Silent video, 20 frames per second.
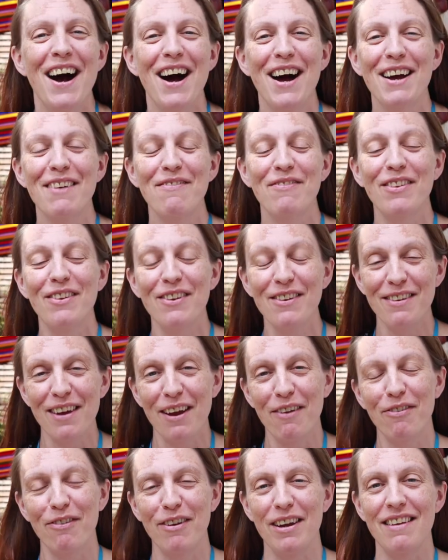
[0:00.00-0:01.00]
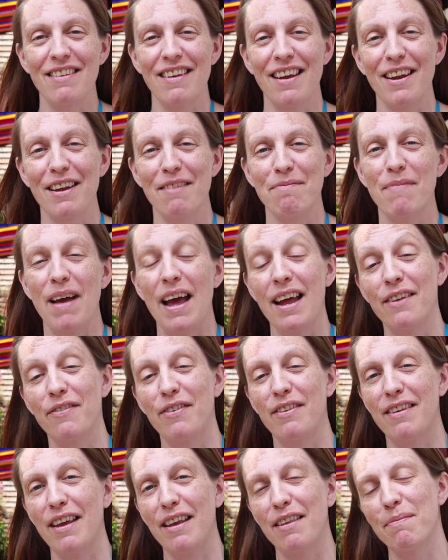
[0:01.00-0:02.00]
I'm Sue Jeffries and I'm Head
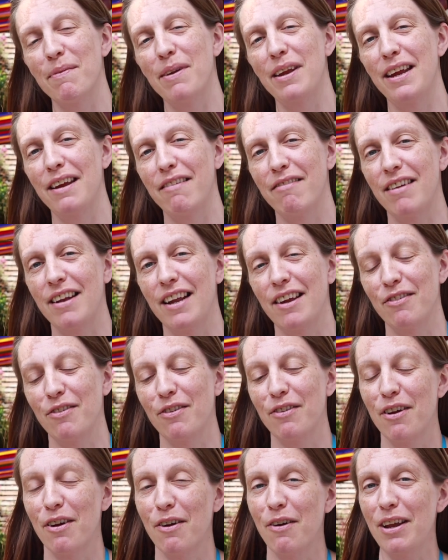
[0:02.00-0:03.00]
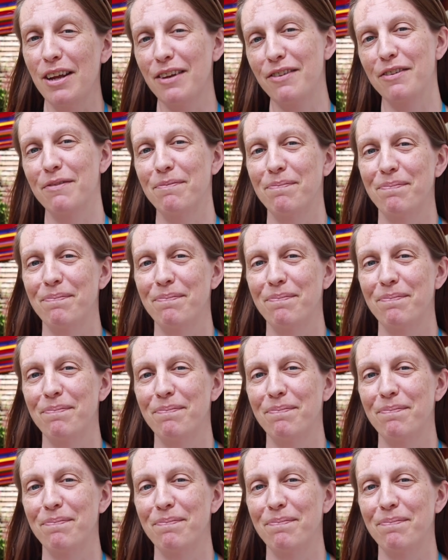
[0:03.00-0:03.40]
of Assessment here at National Star College.